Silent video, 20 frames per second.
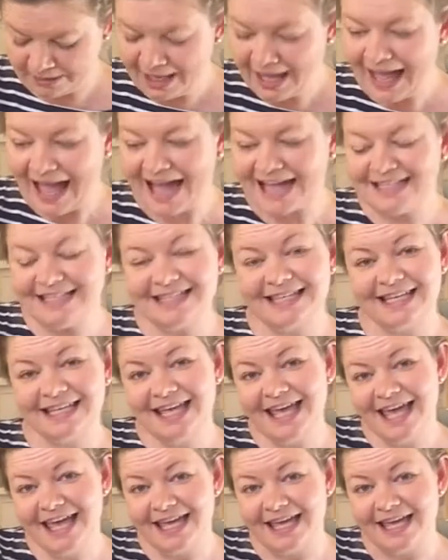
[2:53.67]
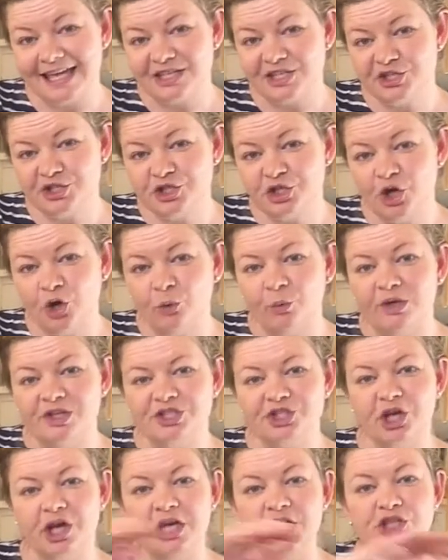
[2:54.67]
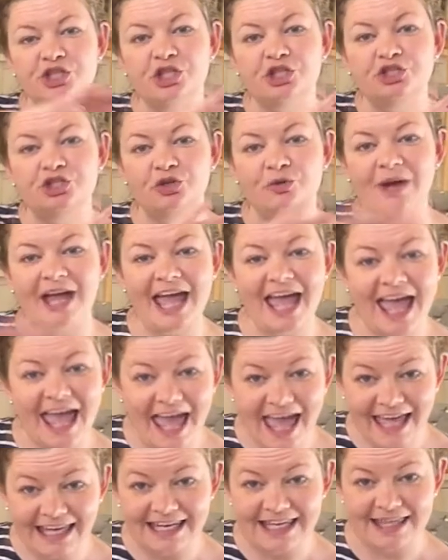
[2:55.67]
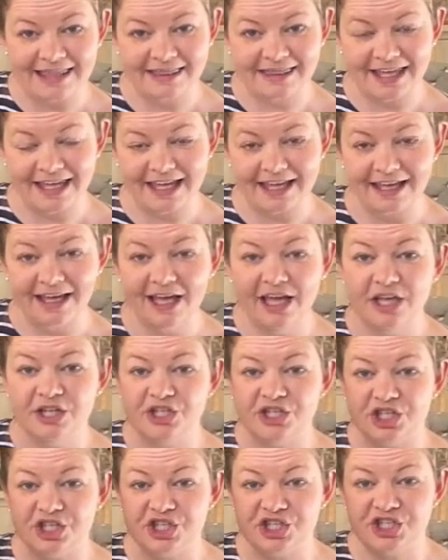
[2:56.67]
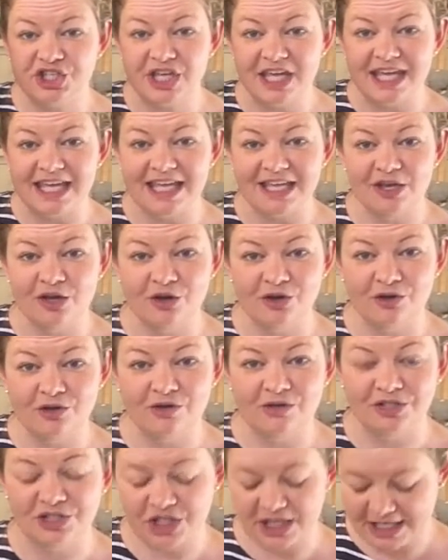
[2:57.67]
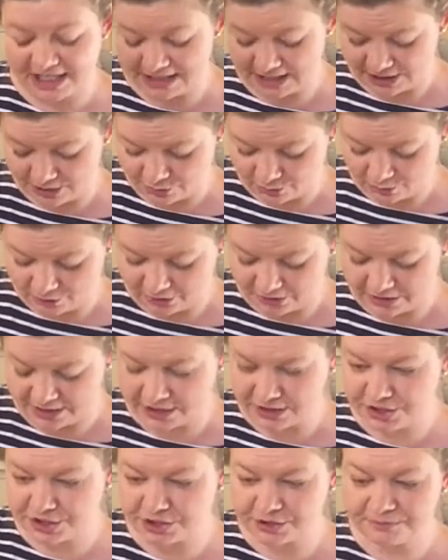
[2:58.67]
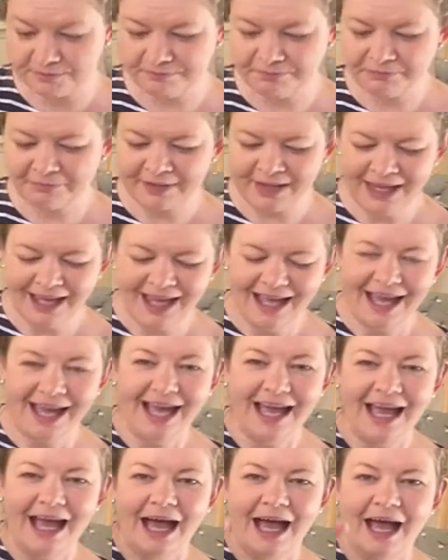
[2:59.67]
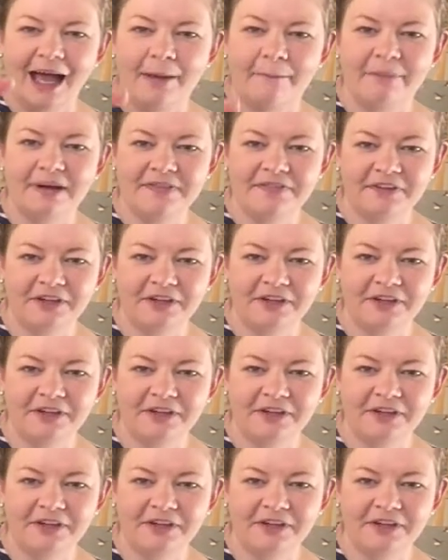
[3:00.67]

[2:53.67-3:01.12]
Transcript: and Zacchaeus was going to do anything to see who Jesus was. But the